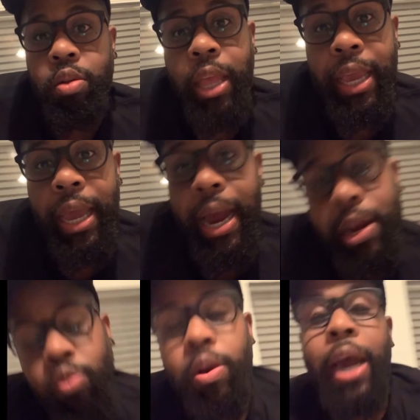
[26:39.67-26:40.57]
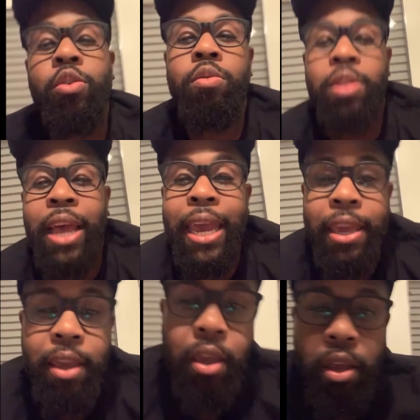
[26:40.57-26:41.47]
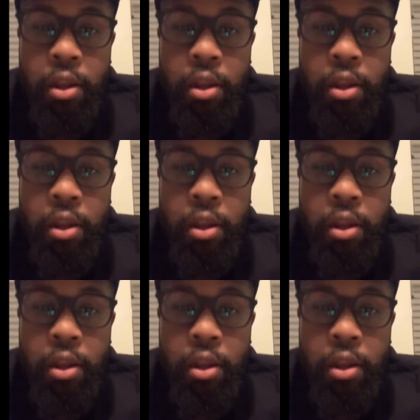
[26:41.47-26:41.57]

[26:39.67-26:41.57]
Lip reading: like, I don't like